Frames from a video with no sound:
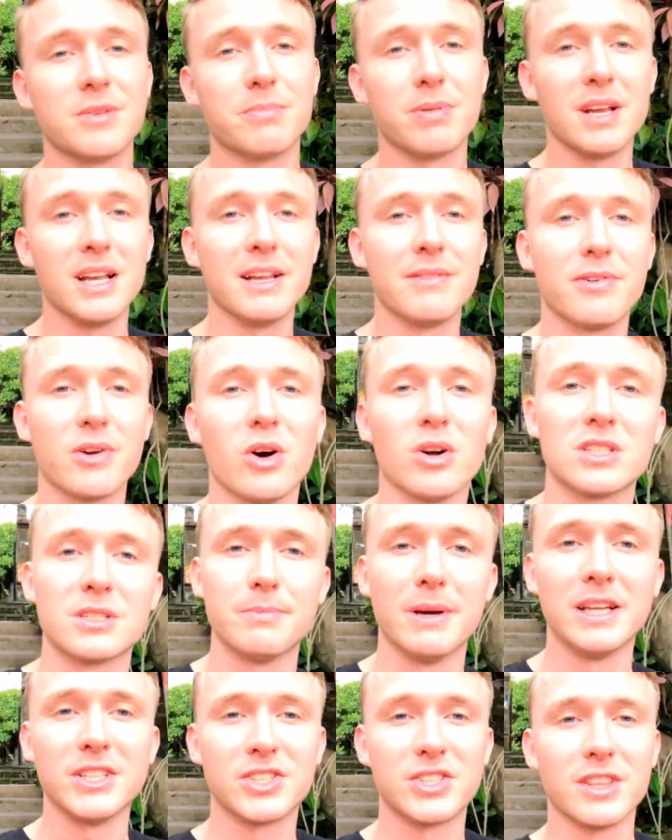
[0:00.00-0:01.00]
completely forgot to
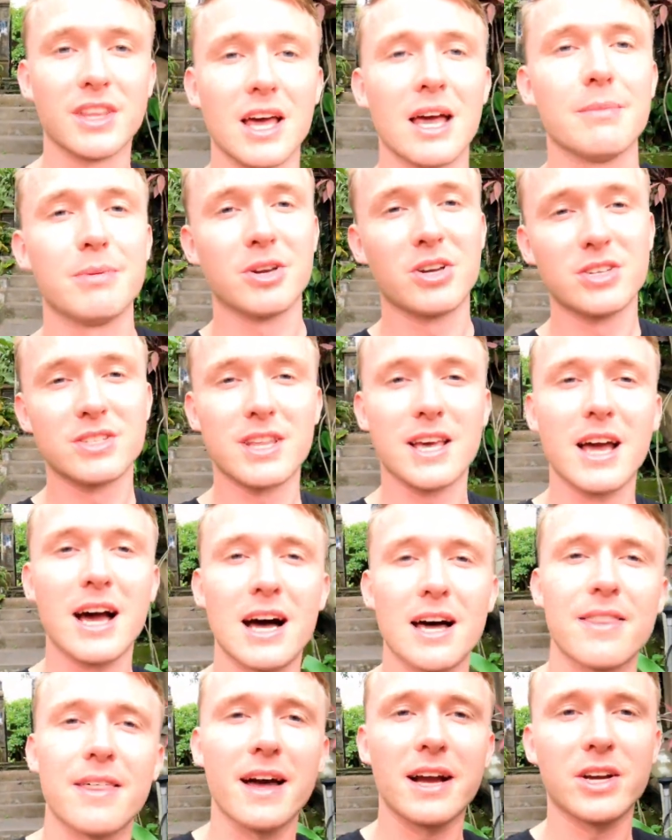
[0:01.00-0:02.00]
mention there, because they
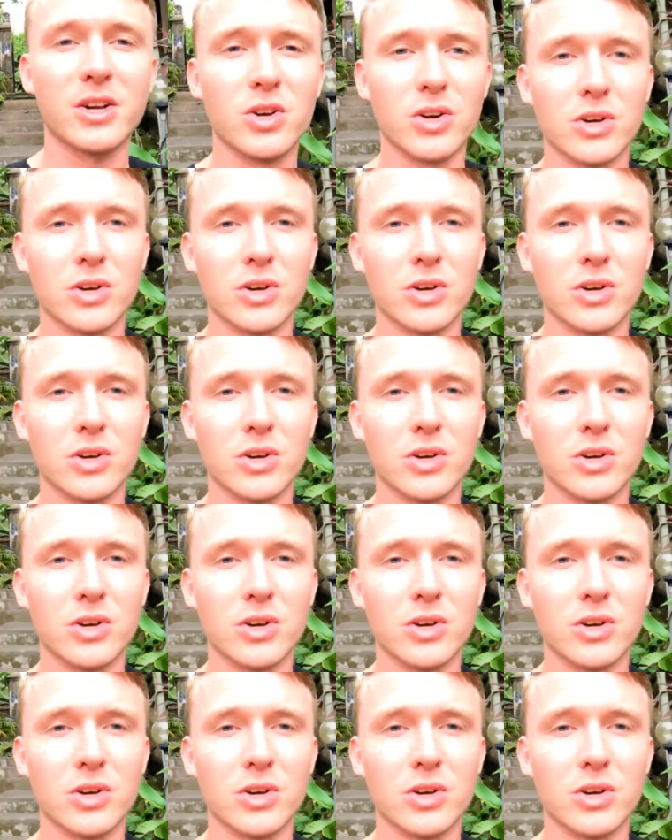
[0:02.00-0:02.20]
are that